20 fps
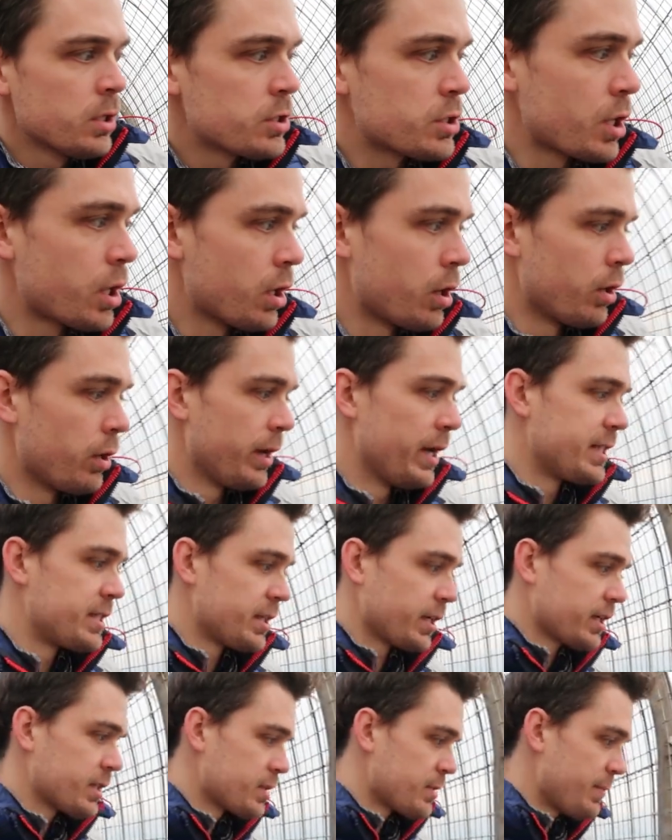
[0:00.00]
So it
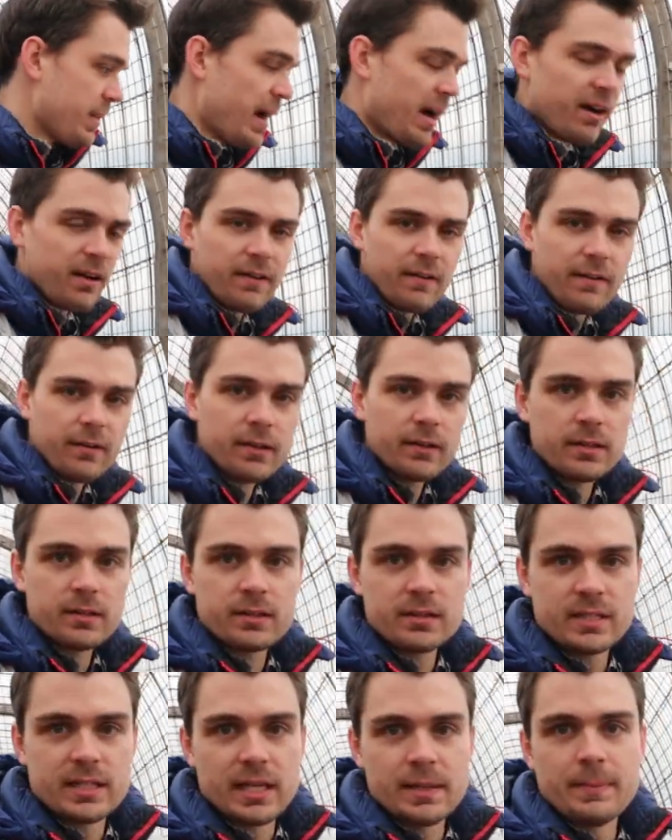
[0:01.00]
took us about
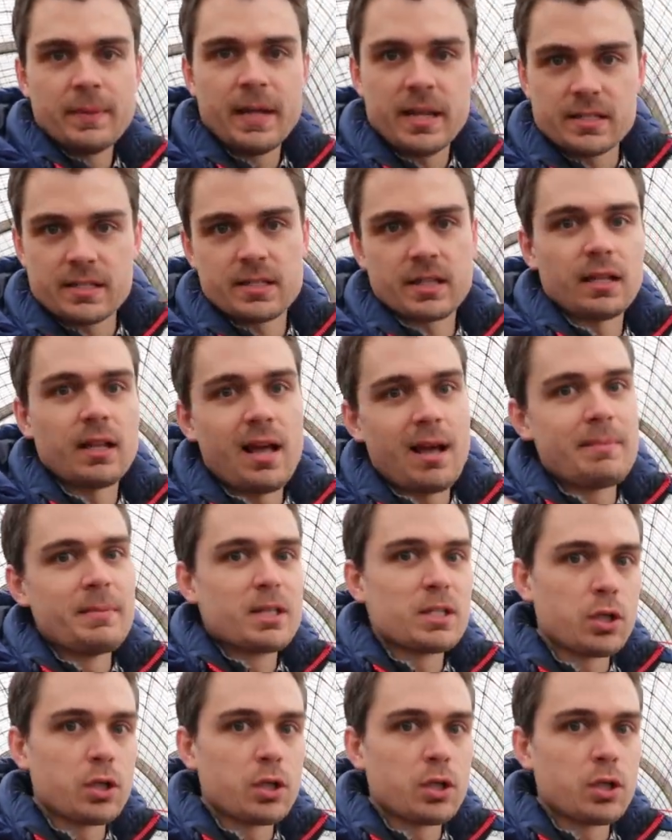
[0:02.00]
10 minutes to climb